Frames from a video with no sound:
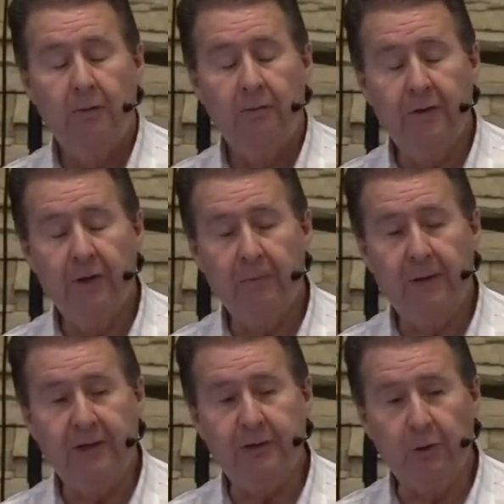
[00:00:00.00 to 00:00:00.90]
Philip
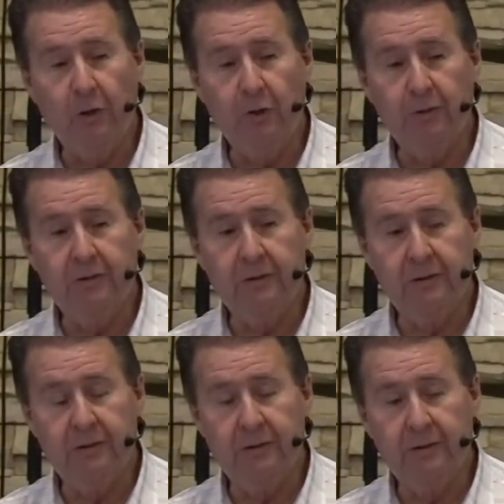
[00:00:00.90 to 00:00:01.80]
has told
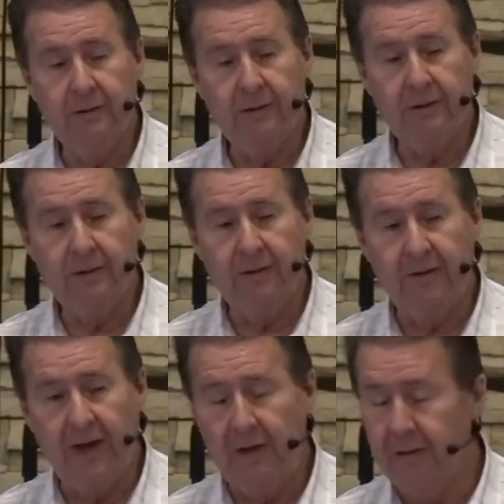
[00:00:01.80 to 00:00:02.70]

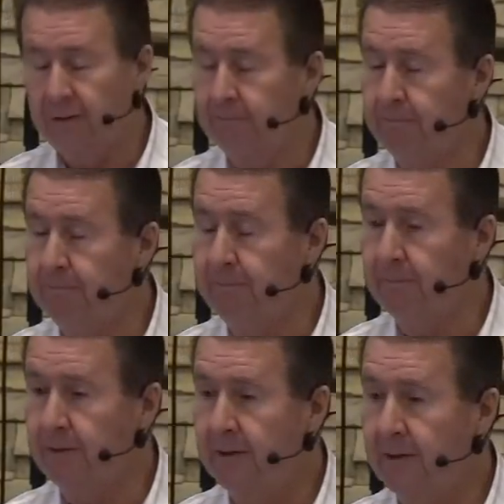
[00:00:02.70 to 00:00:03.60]
Nathanael,
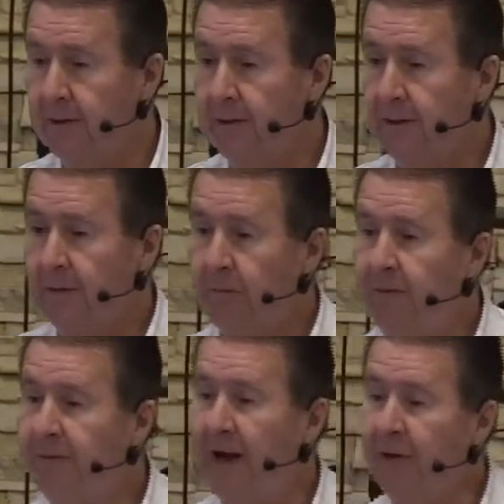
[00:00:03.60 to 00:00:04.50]
"We
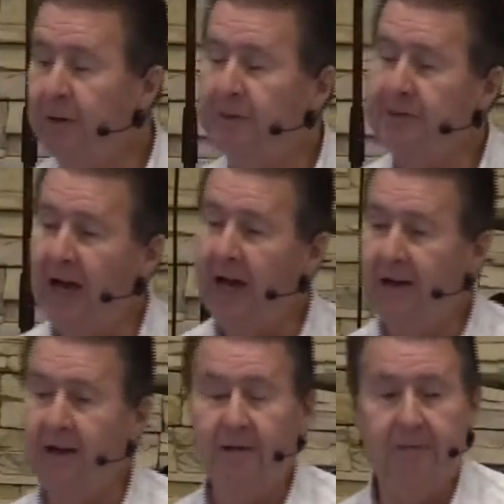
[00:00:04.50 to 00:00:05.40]
found the Messiah,